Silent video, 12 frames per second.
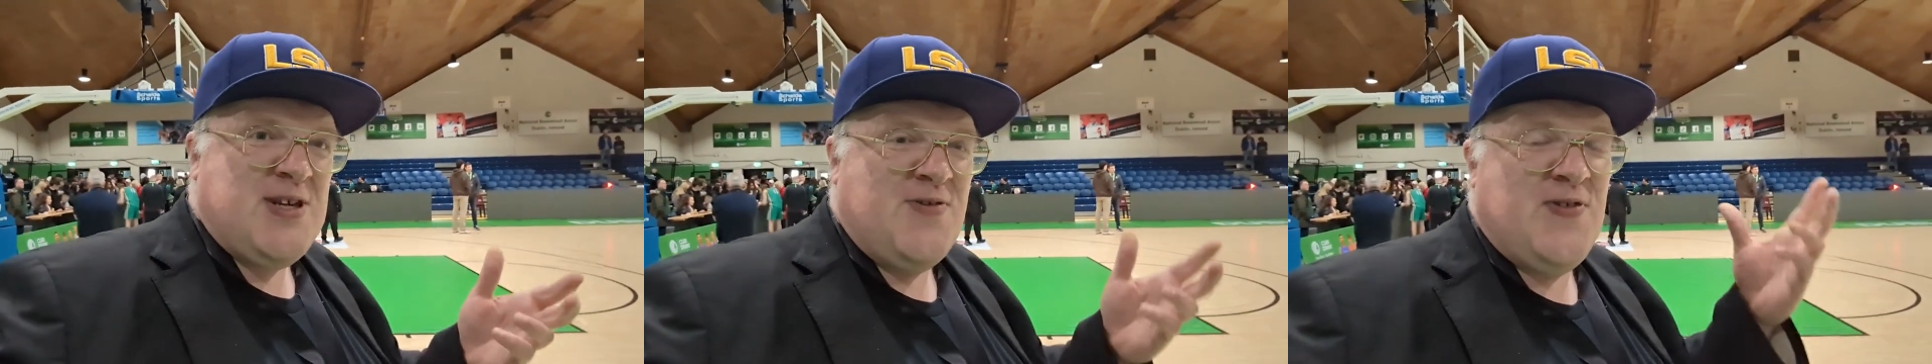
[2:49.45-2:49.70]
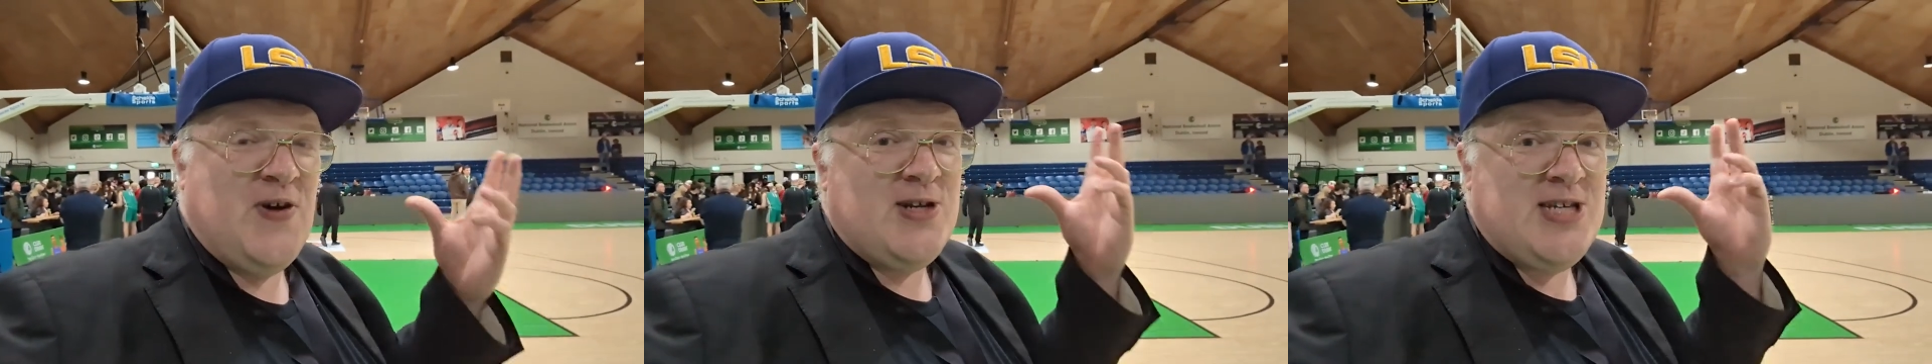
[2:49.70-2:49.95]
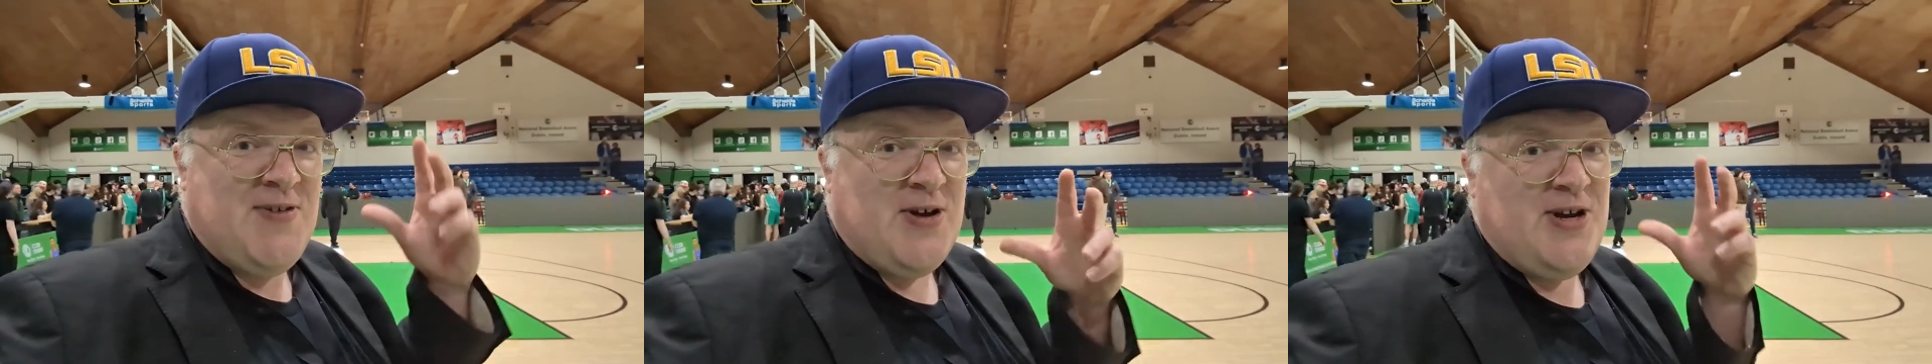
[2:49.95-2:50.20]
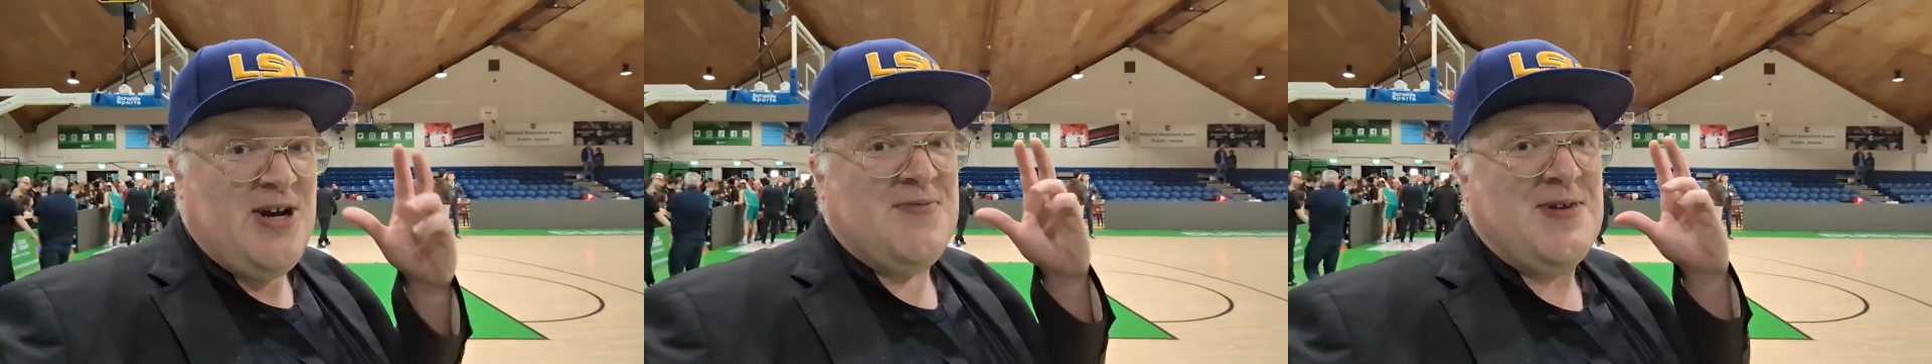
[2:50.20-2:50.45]
So first off, you're
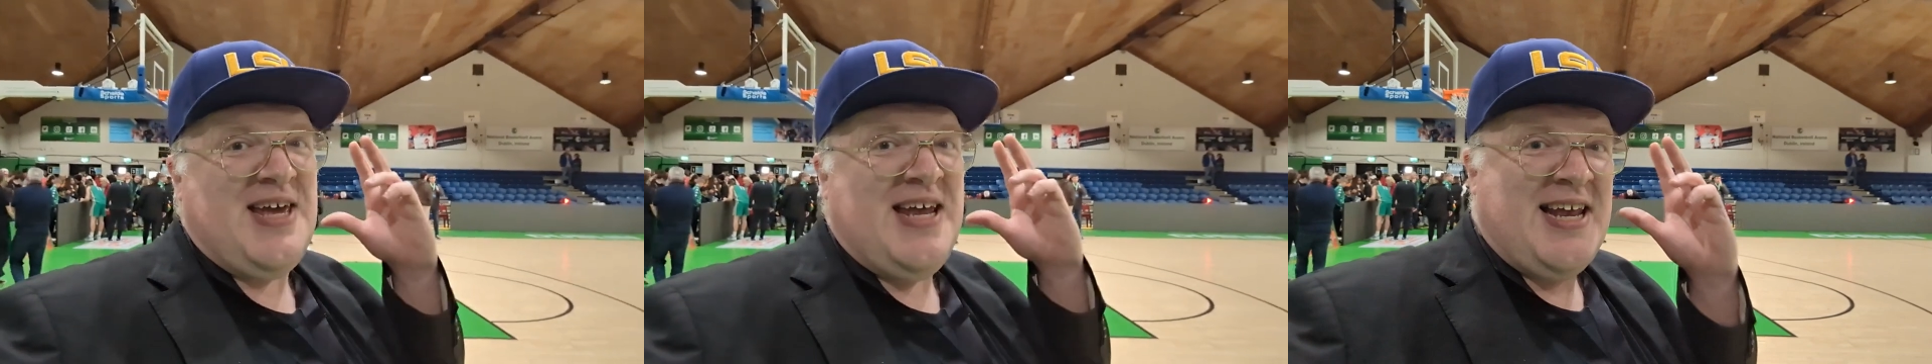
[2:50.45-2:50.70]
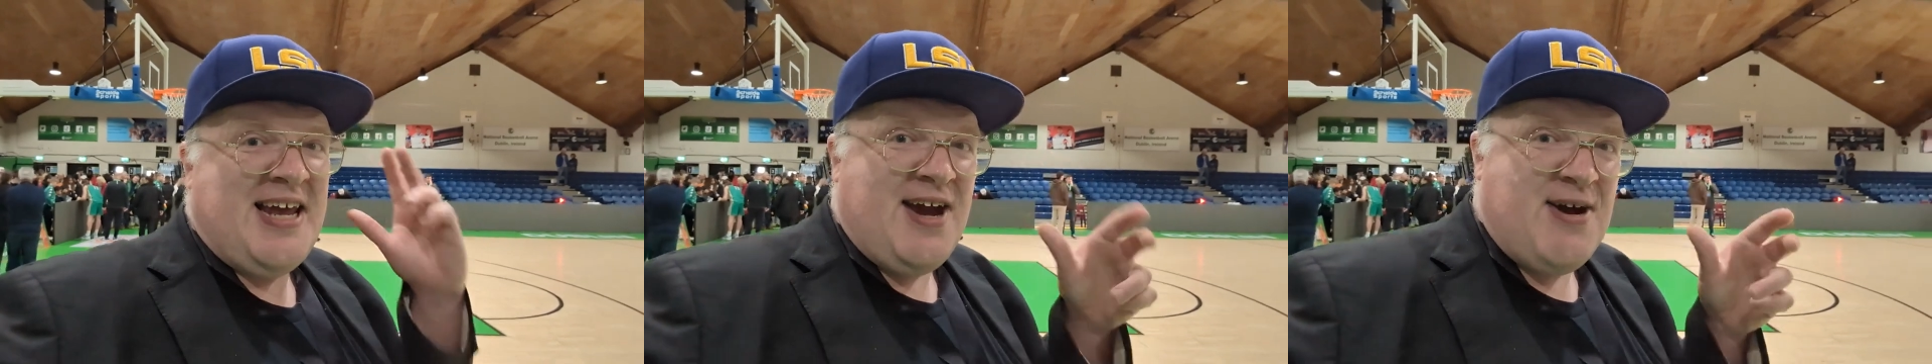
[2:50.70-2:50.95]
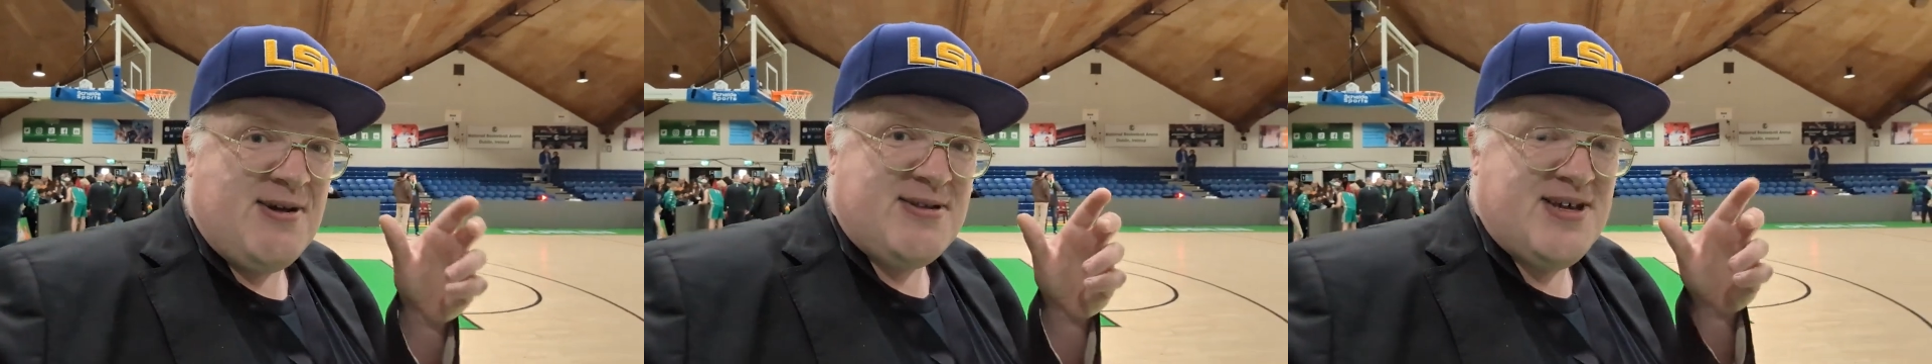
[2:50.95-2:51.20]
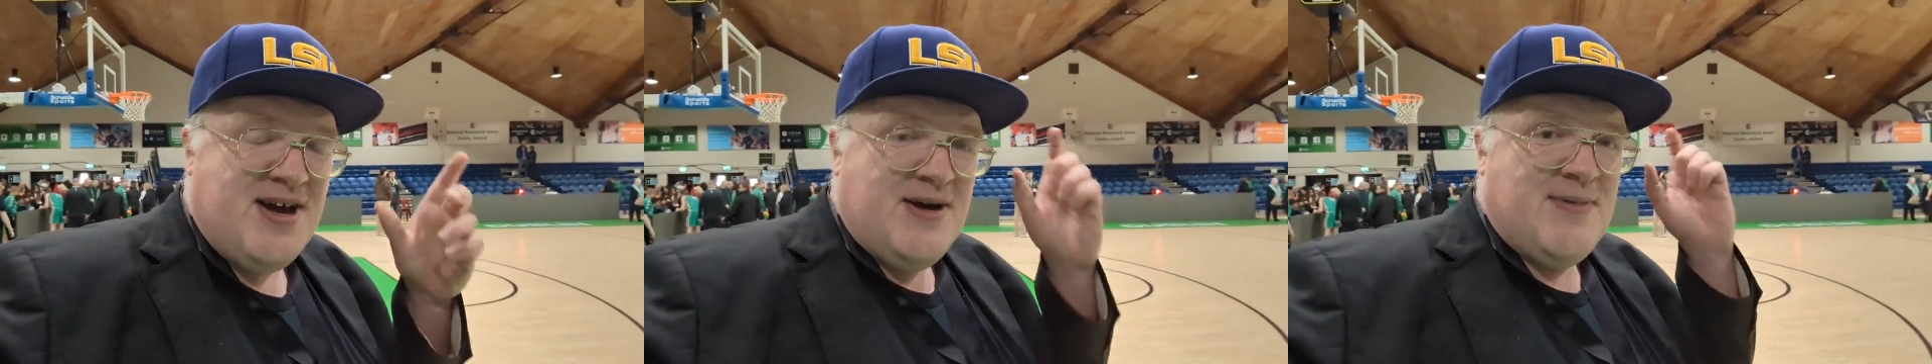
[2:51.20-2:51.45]
going to hear from Keelan Cairns,